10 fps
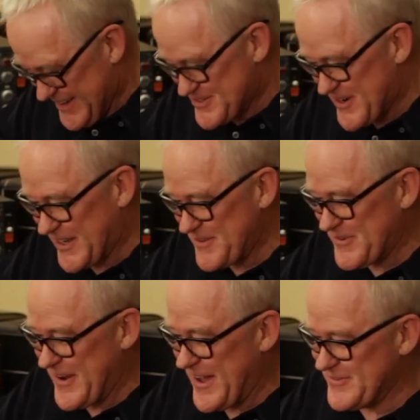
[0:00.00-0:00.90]
try and keep
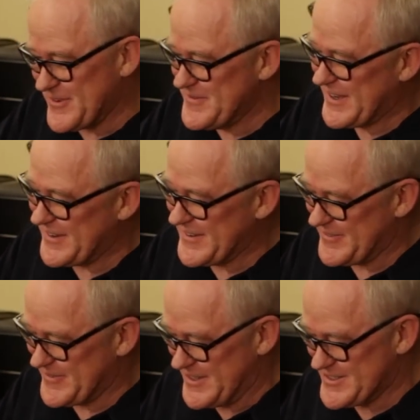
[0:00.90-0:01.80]
your hand from becoming a
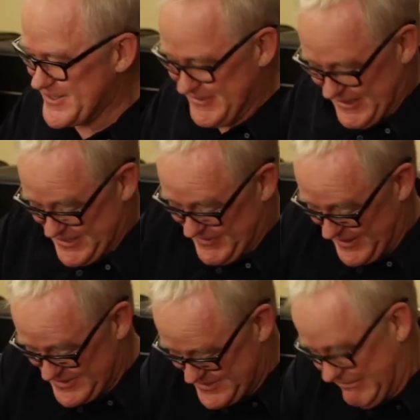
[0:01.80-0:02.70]
pretzel where the
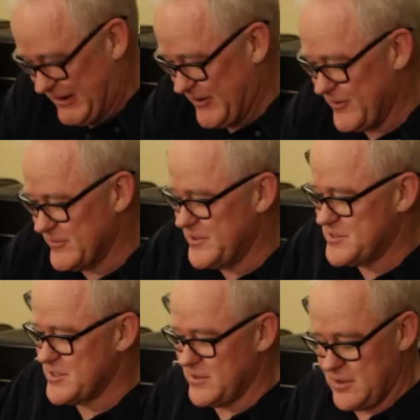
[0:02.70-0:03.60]
fingers go over
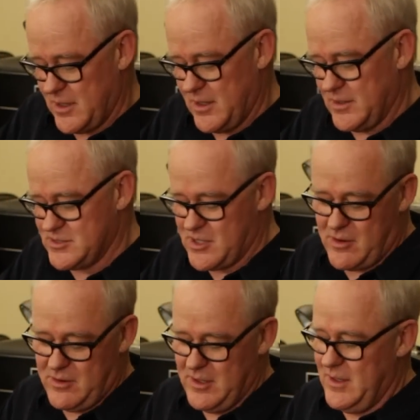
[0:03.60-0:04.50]
each other.
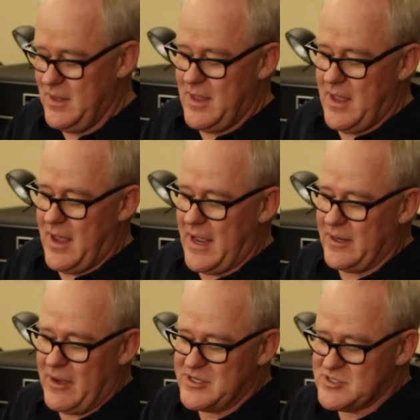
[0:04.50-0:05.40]
So,
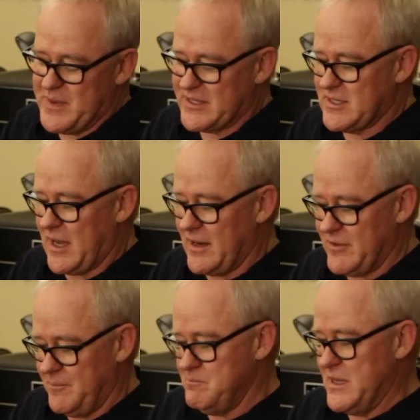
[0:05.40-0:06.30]
anyway, I just picked kind of
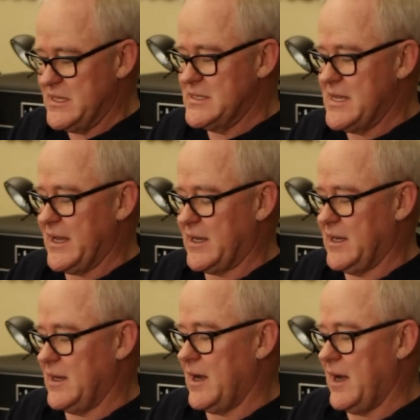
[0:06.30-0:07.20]
a mid-neck
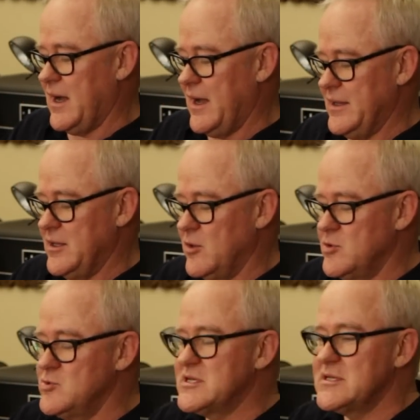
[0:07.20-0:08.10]
high.
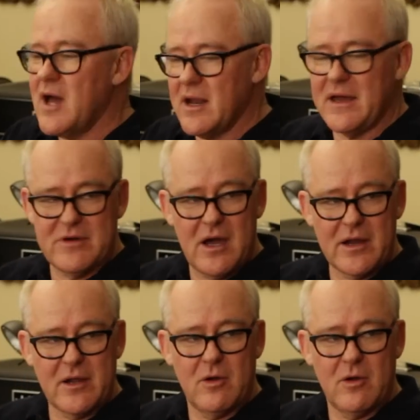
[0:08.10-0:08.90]
You did not have a high